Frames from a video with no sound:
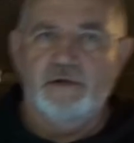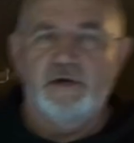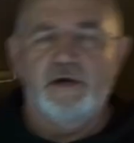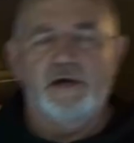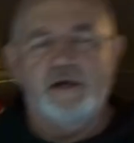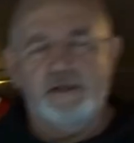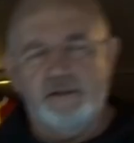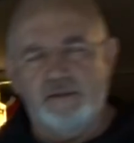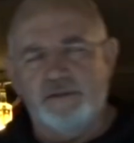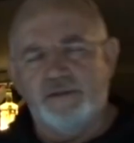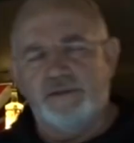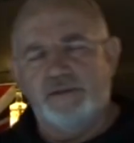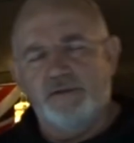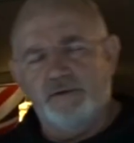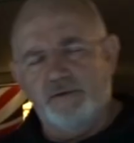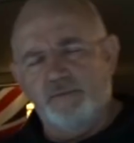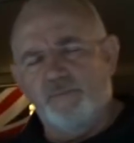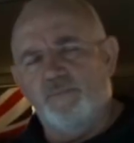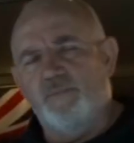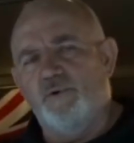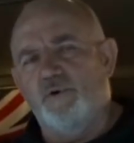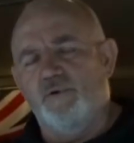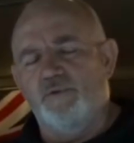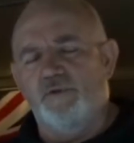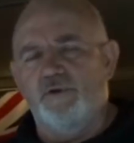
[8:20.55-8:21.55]
And
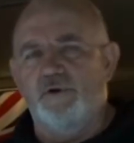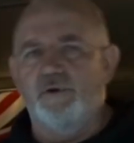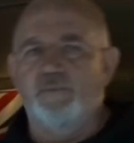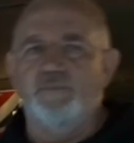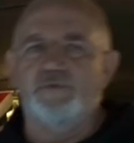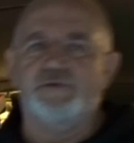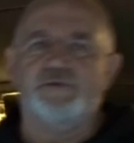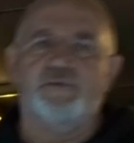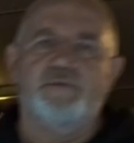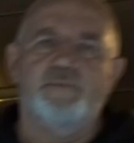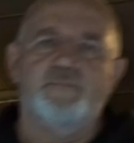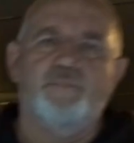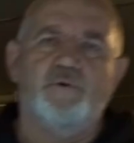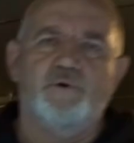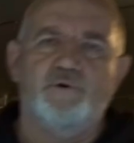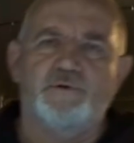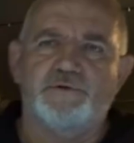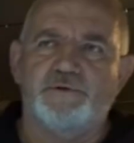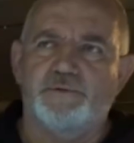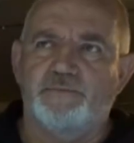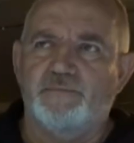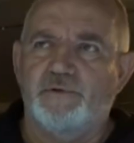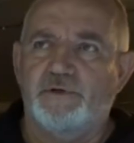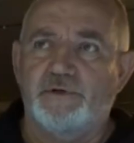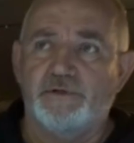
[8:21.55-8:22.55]
the numbers are
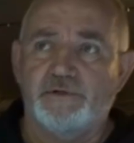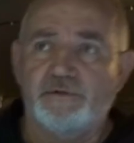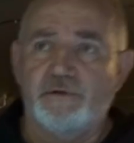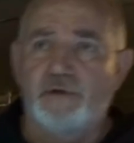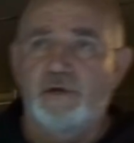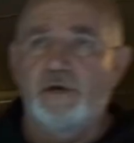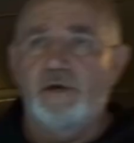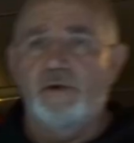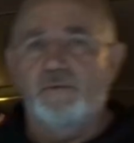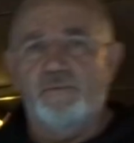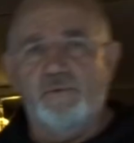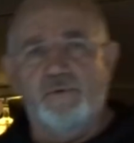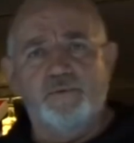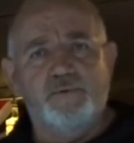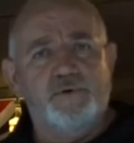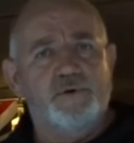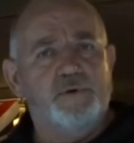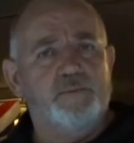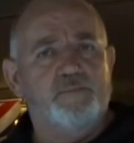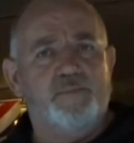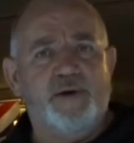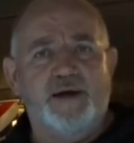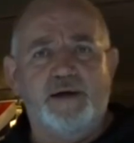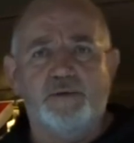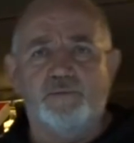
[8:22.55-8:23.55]
important because when we're
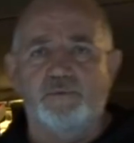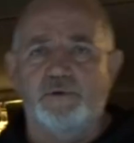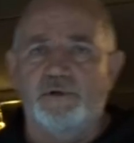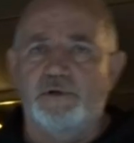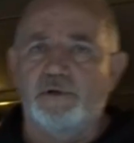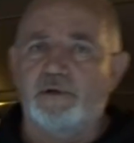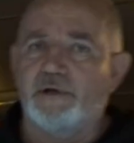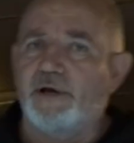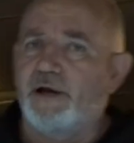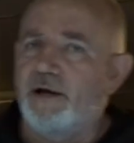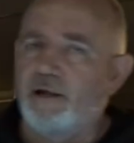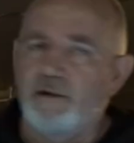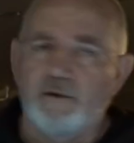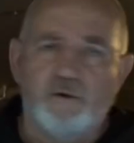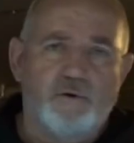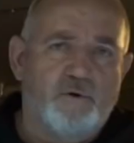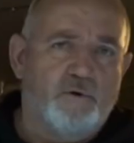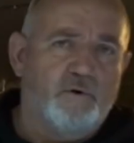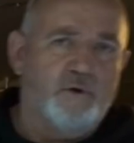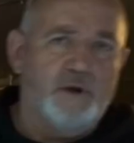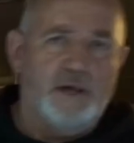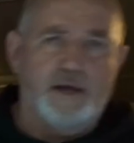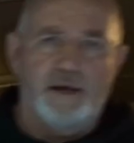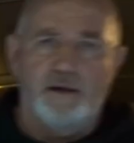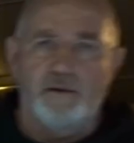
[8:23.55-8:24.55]
doing pad work, I'll
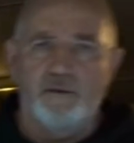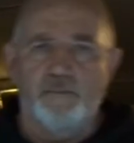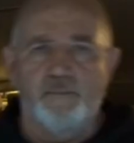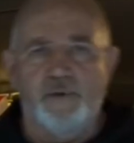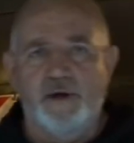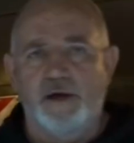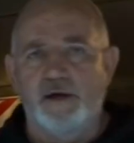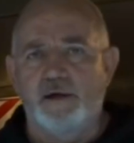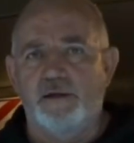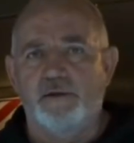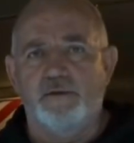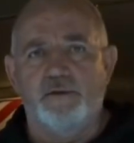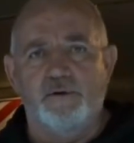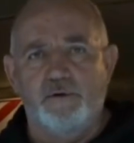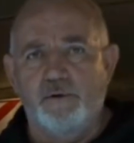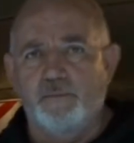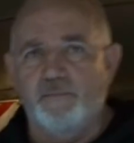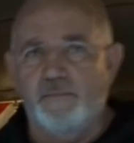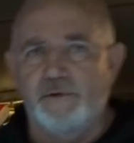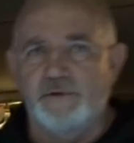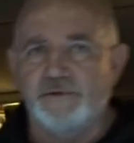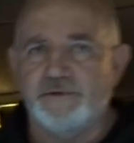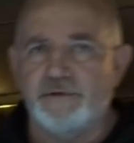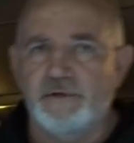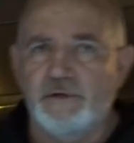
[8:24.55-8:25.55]
call out the
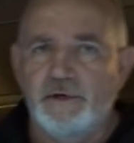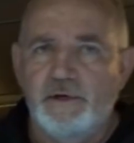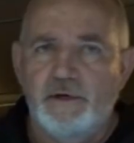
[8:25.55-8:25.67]
numbers.